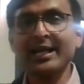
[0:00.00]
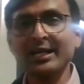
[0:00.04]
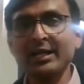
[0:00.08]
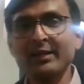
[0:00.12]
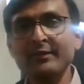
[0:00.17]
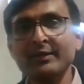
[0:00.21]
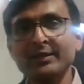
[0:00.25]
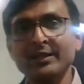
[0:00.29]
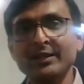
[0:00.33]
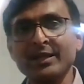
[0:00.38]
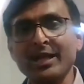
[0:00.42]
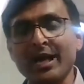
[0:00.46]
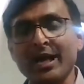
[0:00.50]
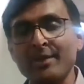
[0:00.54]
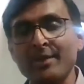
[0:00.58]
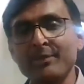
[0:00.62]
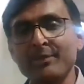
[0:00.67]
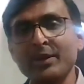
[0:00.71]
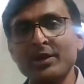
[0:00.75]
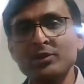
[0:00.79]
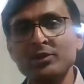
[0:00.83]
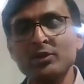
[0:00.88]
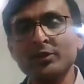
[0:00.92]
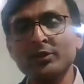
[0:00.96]
activity that
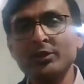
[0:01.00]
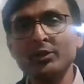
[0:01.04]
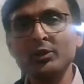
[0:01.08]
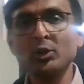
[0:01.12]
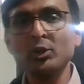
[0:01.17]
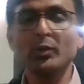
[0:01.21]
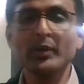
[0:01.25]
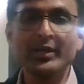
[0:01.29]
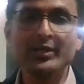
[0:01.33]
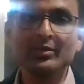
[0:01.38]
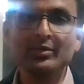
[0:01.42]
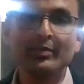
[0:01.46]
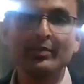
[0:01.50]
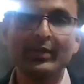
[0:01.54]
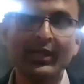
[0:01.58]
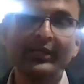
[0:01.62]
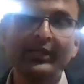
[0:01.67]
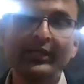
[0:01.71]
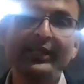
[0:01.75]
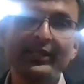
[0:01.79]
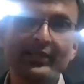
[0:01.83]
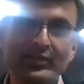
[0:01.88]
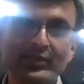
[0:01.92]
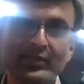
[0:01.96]
happens on the US
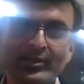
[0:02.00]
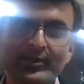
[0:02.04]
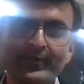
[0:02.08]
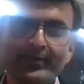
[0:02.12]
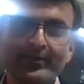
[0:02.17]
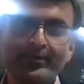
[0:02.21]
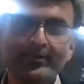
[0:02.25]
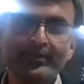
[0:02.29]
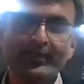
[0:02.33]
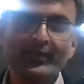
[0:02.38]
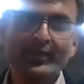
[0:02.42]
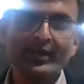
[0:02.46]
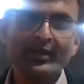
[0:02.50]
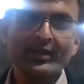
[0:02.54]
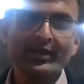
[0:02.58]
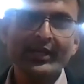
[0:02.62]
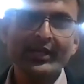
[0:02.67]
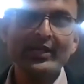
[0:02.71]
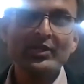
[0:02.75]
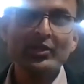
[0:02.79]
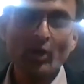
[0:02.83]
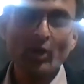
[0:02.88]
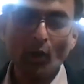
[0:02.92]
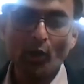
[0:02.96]
markets
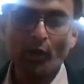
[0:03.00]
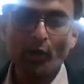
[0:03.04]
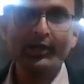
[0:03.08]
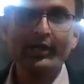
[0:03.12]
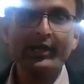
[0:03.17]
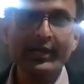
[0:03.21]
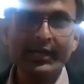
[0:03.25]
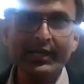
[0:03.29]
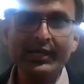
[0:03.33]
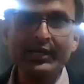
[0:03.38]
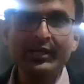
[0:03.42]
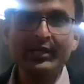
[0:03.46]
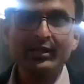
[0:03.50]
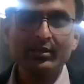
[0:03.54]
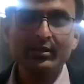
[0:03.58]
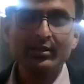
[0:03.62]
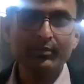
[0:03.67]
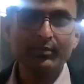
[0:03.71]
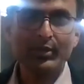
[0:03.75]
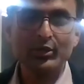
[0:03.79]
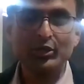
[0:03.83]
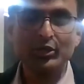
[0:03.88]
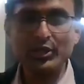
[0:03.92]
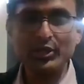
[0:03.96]
is already
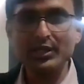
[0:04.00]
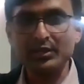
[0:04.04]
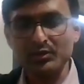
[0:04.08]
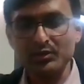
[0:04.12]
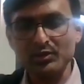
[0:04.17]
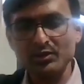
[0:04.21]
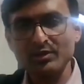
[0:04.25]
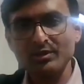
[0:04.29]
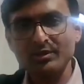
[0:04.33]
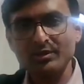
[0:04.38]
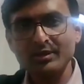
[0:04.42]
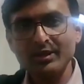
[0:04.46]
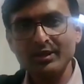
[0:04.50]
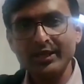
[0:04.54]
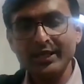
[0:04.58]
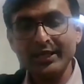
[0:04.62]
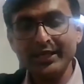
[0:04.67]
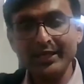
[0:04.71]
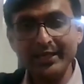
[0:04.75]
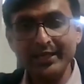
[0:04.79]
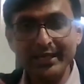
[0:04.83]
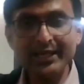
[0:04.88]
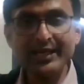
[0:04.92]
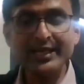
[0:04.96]
machines.
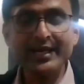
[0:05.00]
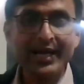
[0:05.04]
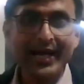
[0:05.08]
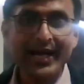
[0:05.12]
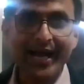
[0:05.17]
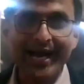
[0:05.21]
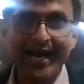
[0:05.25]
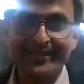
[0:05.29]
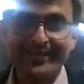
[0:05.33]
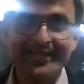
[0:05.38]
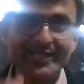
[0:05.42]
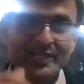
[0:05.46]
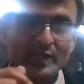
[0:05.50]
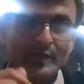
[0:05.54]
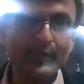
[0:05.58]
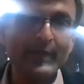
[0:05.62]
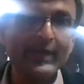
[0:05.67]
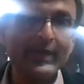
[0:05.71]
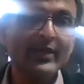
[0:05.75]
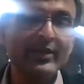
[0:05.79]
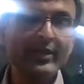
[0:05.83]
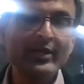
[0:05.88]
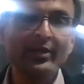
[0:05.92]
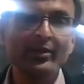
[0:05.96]
In India, as I
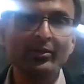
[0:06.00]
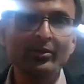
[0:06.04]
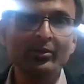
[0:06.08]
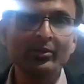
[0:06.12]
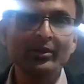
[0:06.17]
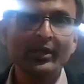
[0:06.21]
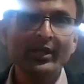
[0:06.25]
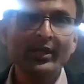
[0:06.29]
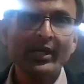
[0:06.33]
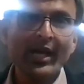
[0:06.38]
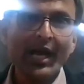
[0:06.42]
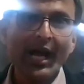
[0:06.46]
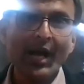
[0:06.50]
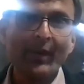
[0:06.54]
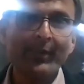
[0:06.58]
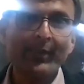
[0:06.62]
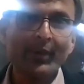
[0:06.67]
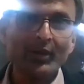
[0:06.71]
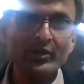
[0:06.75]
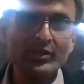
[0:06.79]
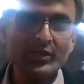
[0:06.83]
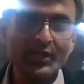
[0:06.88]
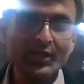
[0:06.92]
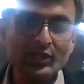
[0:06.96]
speak to you,
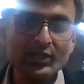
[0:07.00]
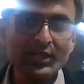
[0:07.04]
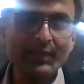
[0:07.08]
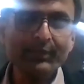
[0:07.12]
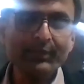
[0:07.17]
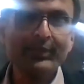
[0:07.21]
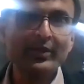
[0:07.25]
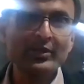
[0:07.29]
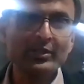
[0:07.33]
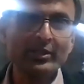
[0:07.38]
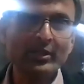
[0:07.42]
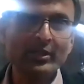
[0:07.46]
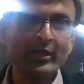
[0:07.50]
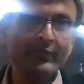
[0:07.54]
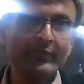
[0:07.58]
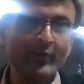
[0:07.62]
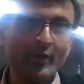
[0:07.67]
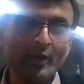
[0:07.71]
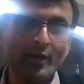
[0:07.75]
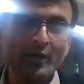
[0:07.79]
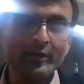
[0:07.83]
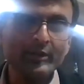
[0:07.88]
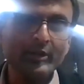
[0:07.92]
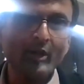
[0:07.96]
about 60% of
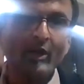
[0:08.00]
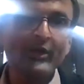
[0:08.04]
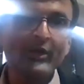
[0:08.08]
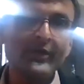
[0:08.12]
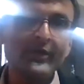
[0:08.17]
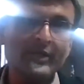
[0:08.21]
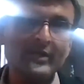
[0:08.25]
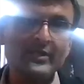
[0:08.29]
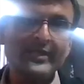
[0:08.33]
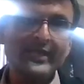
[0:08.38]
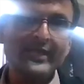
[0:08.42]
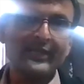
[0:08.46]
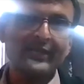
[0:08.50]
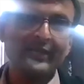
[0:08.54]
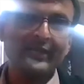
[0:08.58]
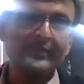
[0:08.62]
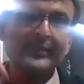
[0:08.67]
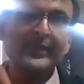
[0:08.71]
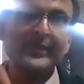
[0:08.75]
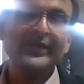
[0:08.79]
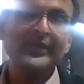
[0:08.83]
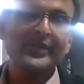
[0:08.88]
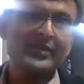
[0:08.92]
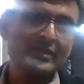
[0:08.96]
all the orders that
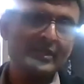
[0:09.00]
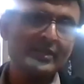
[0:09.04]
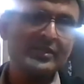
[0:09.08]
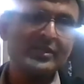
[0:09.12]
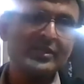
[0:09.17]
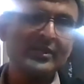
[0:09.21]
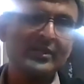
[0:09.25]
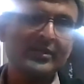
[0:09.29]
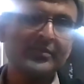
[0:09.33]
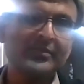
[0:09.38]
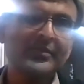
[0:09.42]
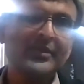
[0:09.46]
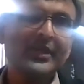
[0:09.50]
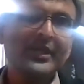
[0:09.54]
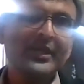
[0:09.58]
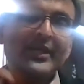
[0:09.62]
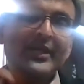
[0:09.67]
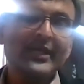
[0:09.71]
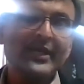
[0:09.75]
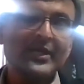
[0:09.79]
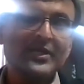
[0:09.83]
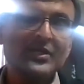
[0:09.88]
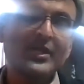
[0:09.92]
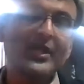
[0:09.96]
come in the system
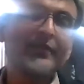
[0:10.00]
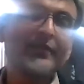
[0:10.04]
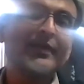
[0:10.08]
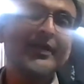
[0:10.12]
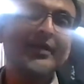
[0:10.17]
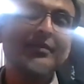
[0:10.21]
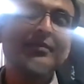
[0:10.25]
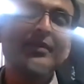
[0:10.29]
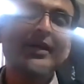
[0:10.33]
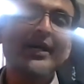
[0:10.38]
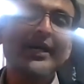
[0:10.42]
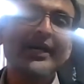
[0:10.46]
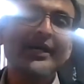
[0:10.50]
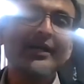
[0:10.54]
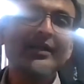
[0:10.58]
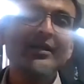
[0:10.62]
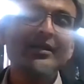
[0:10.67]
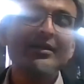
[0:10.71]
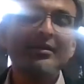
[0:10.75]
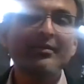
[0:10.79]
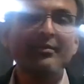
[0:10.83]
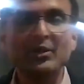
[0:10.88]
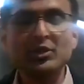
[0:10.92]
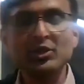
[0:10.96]
is driven
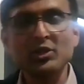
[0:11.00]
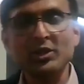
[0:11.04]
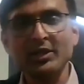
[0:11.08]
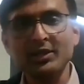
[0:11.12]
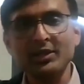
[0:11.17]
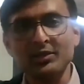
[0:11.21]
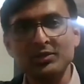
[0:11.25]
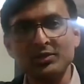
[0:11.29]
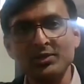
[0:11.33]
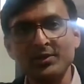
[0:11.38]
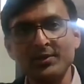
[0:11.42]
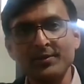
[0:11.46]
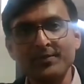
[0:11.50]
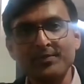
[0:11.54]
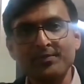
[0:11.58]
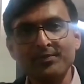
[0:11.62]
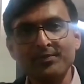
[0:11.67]
by machines.